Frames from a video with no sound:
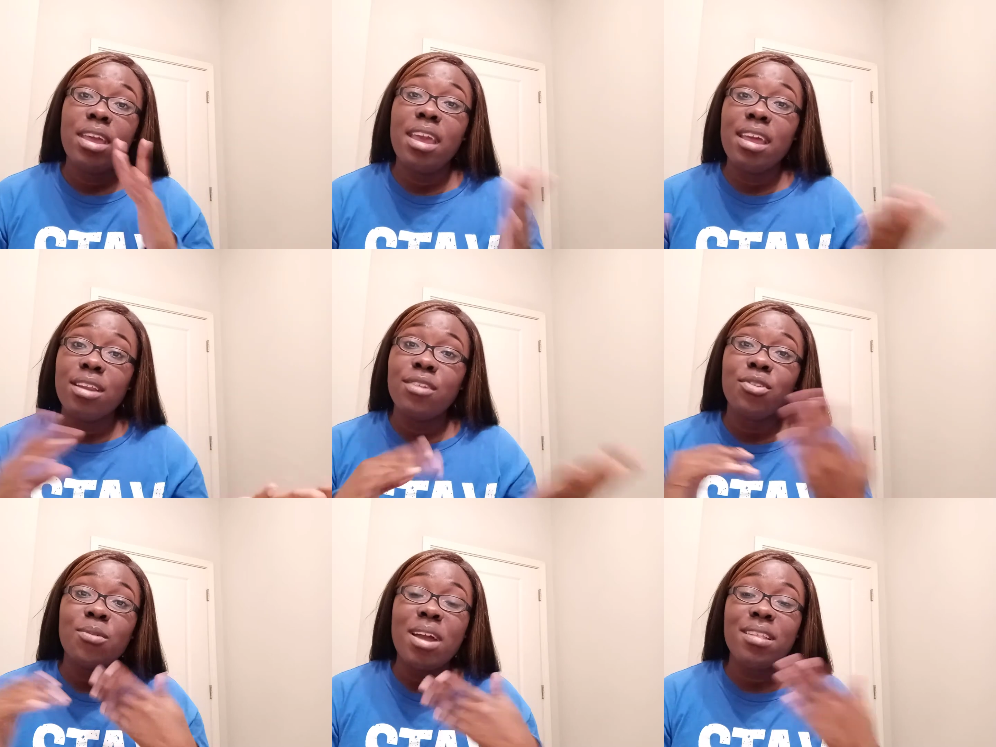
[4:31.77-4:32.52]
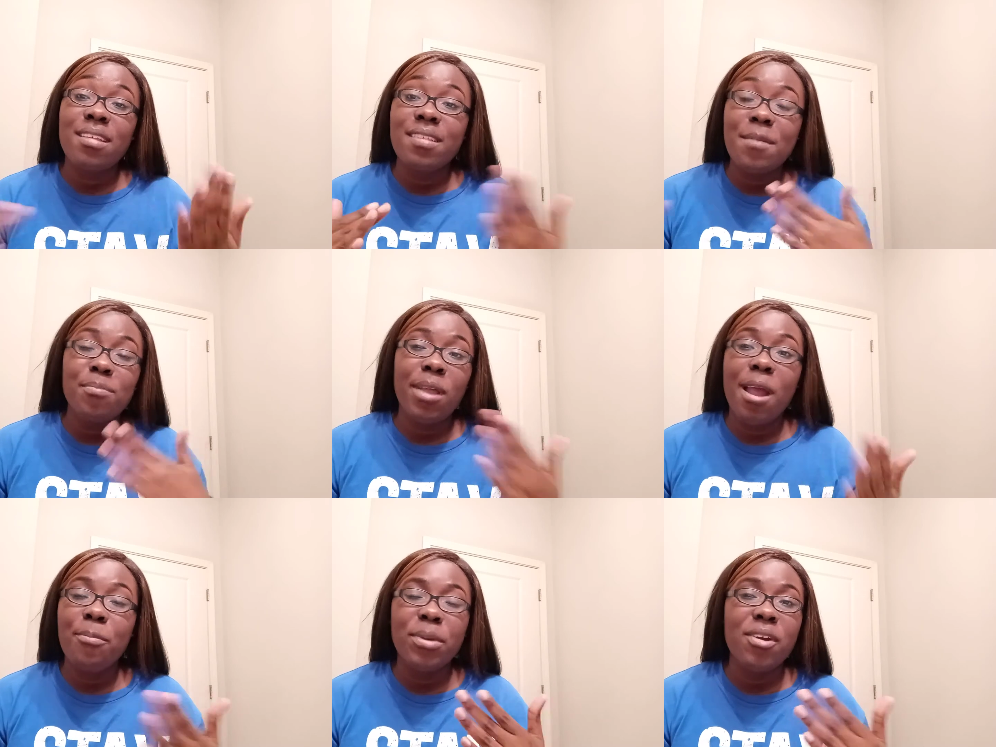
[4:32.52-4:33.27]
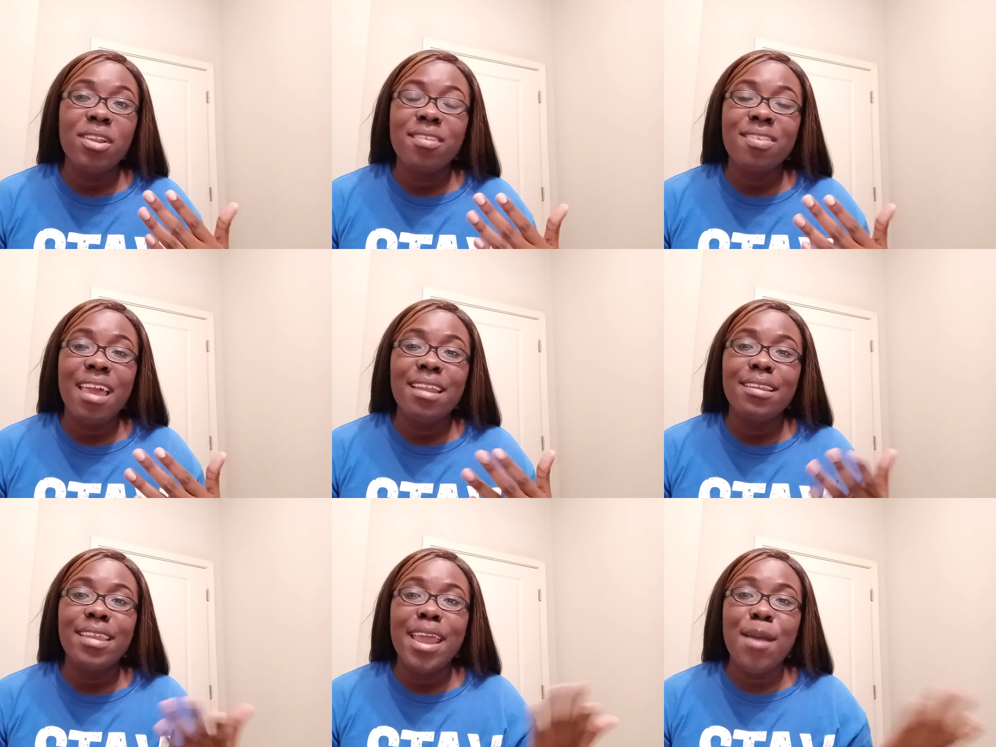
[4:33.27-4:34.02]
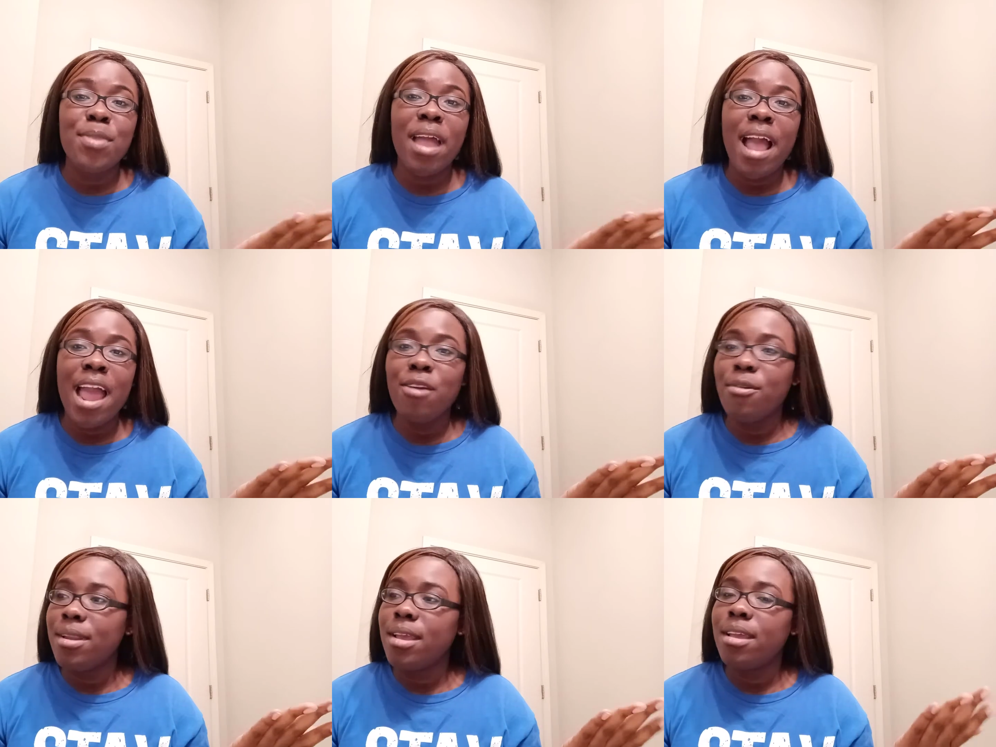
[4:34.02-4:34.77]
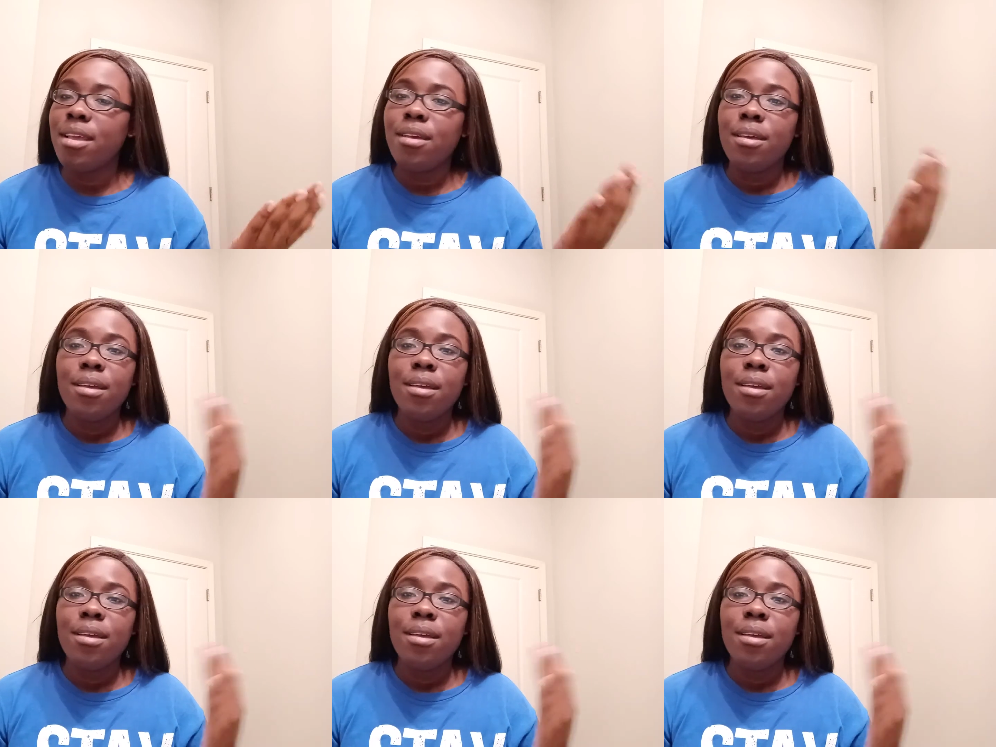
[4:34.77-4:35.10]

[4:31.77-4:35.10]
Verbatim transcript: and it's around that same time period, it's like, damn, the irony.